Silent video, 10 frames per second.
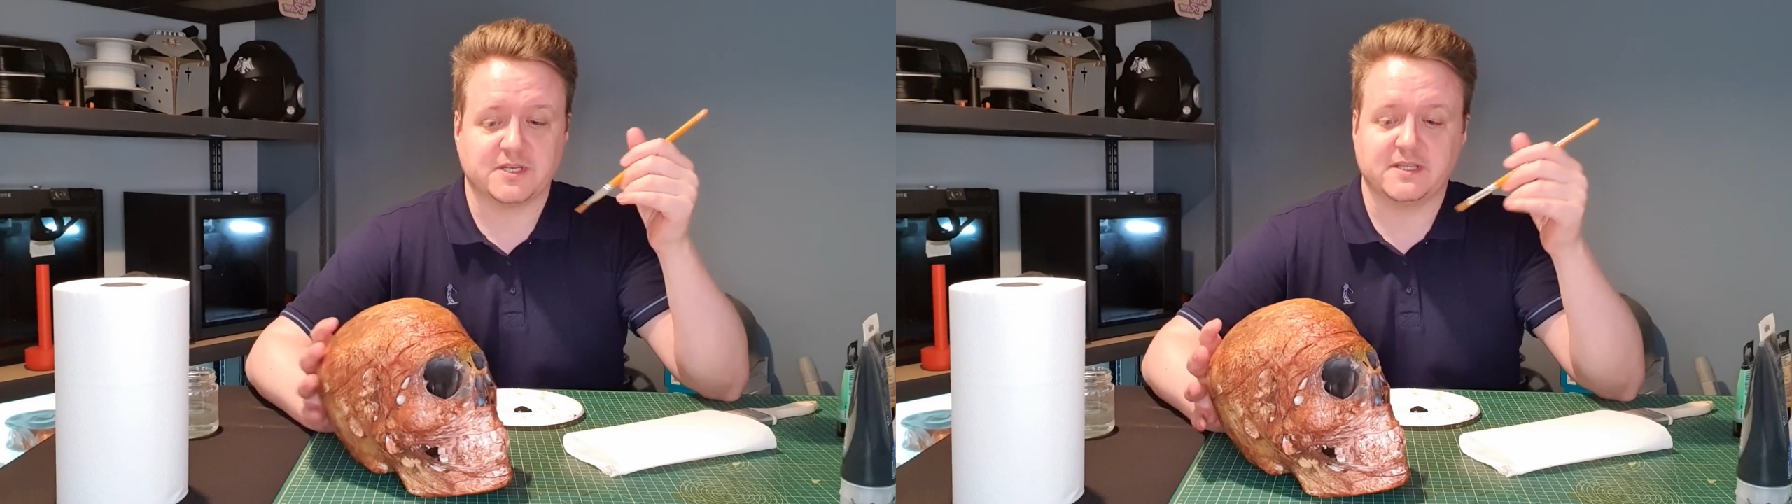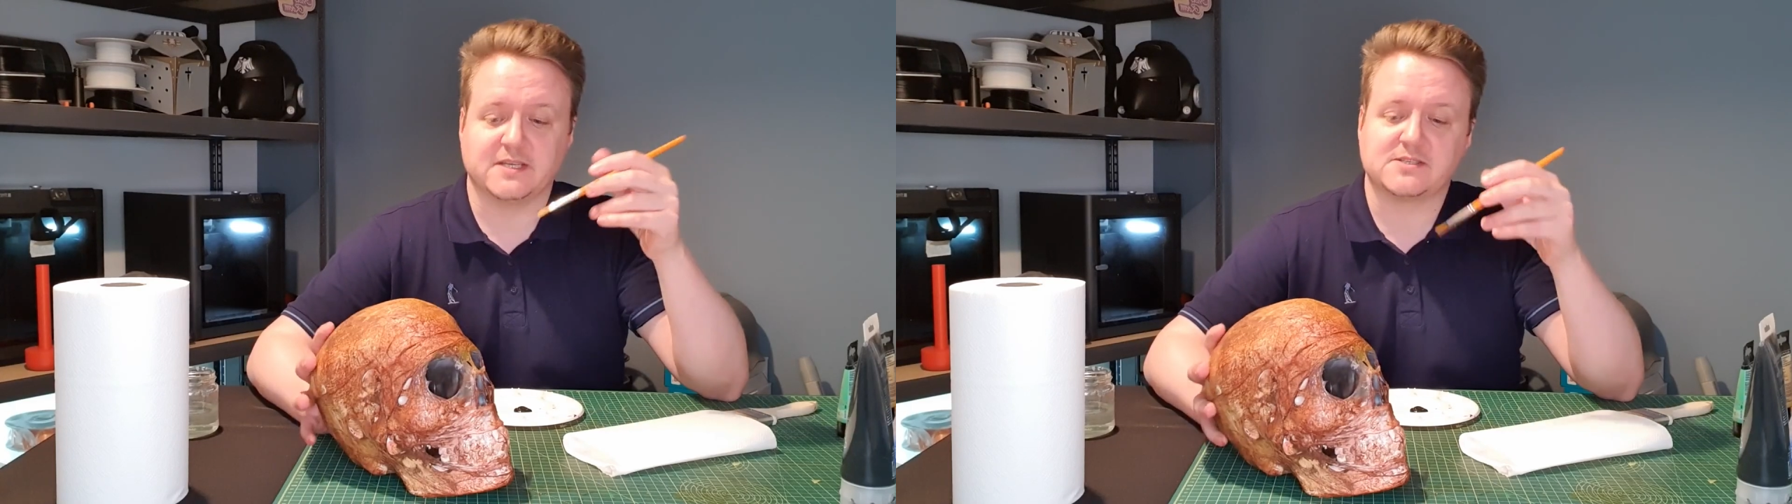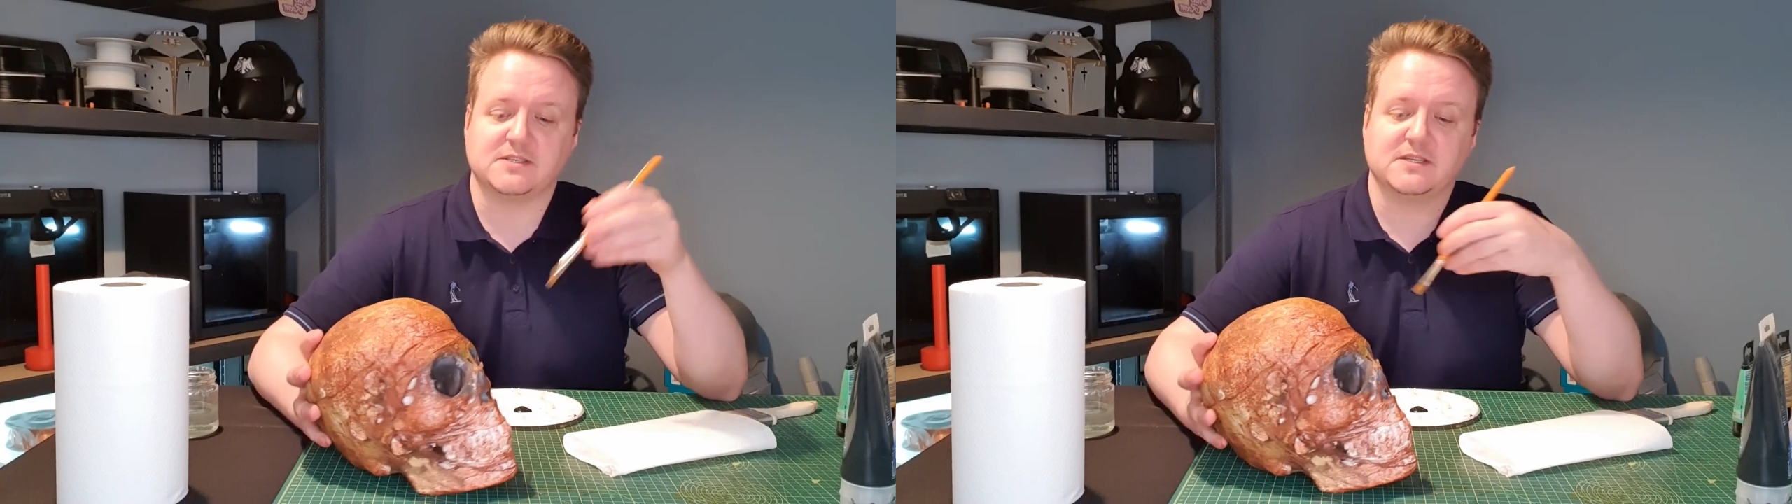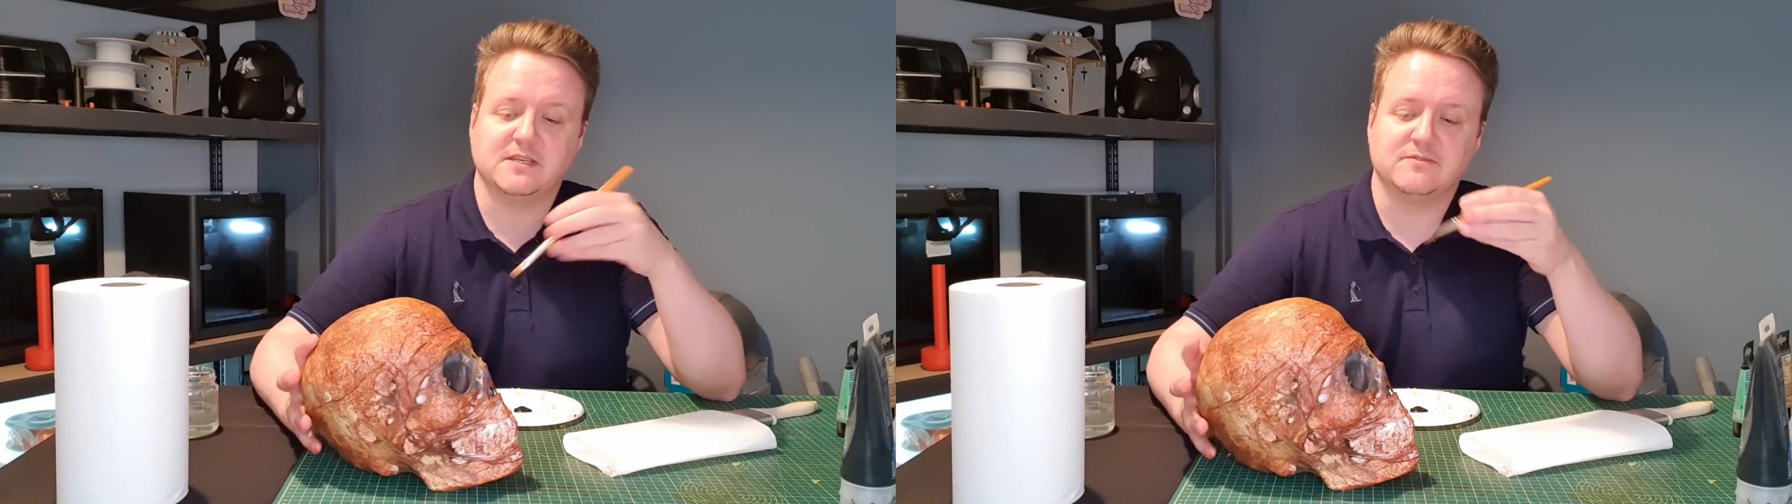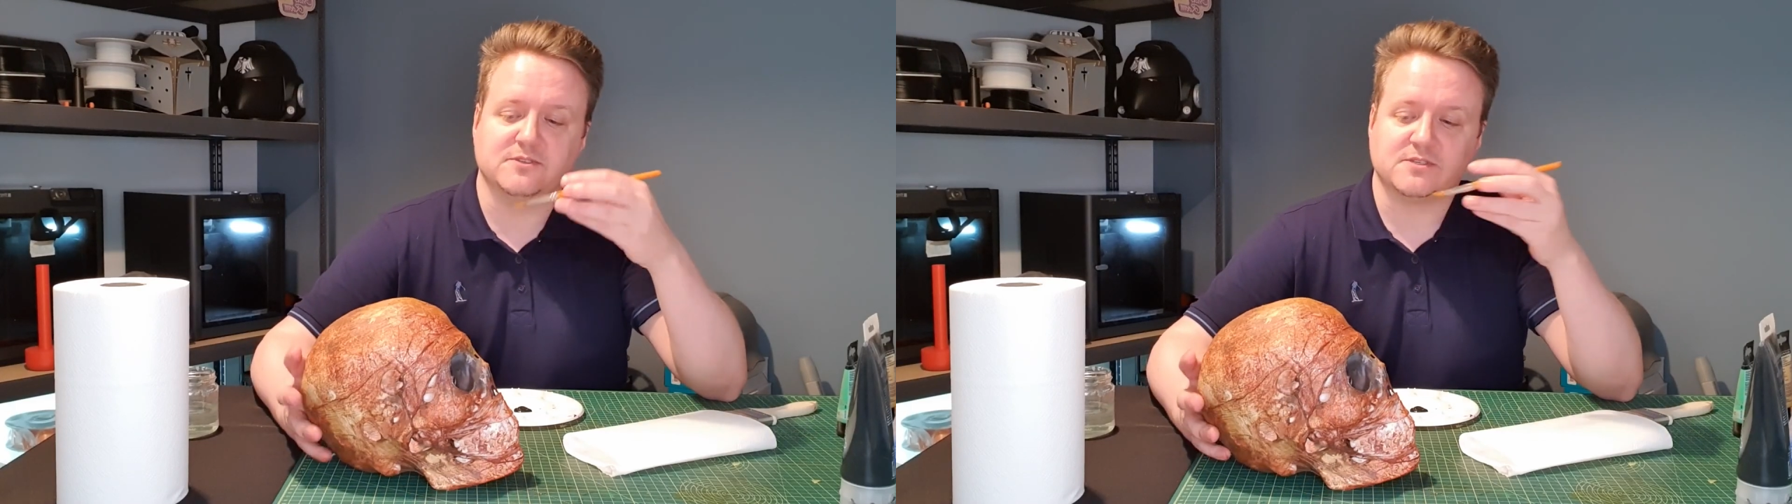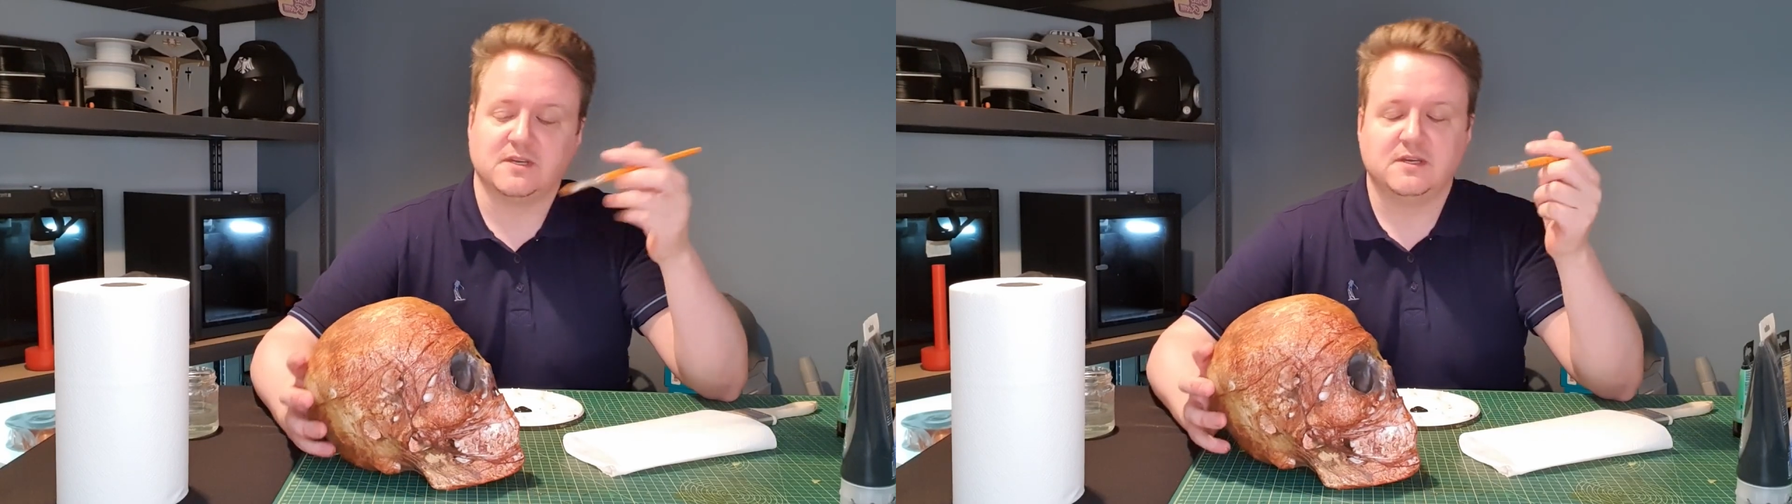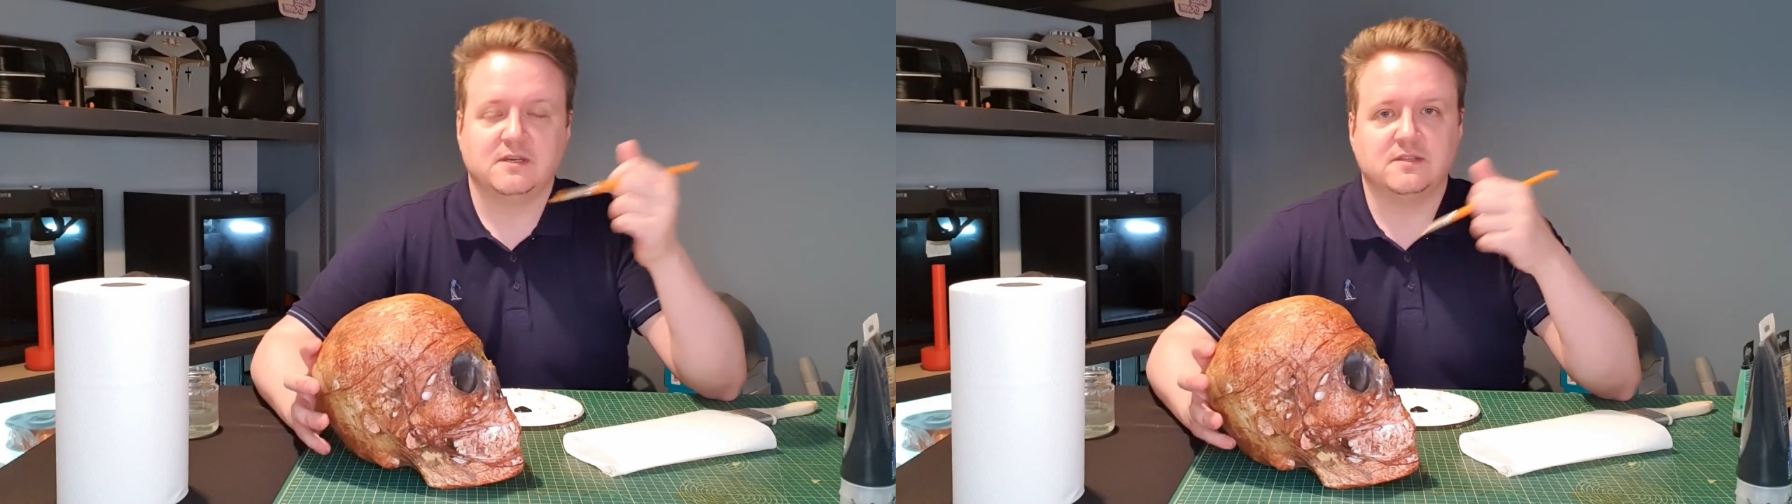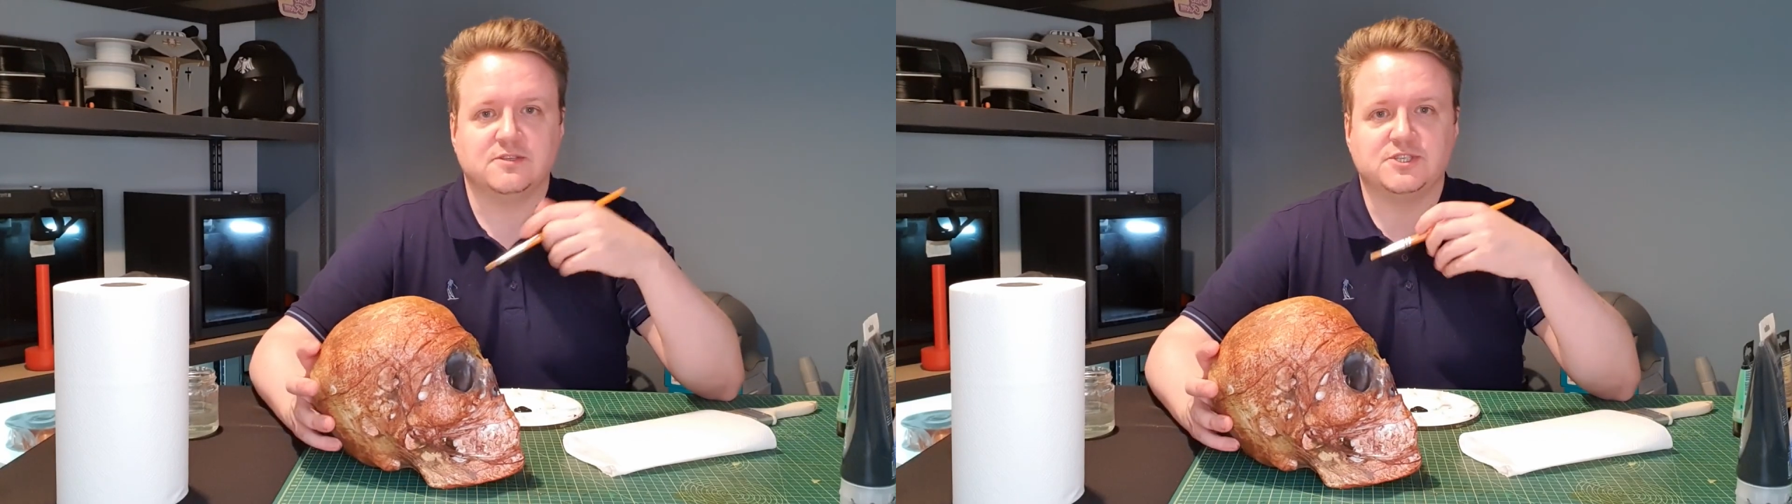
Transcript: and that's going to give us the